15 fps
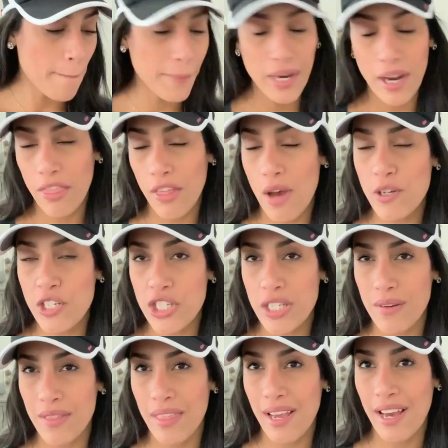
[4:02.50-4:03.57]
But I thought I would just
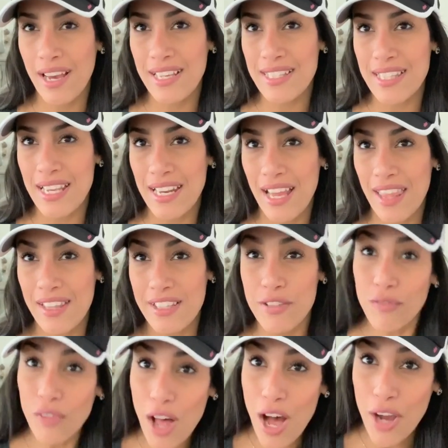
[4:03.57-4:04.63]
share with you guys in this
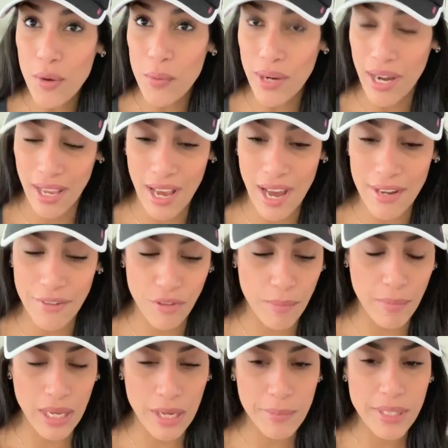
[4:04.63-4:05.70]
vlog what I got from
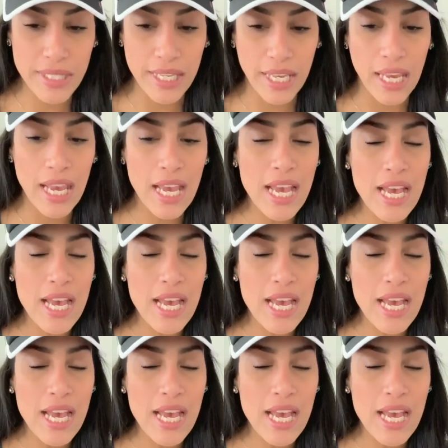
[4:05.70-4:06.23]
Ipsy.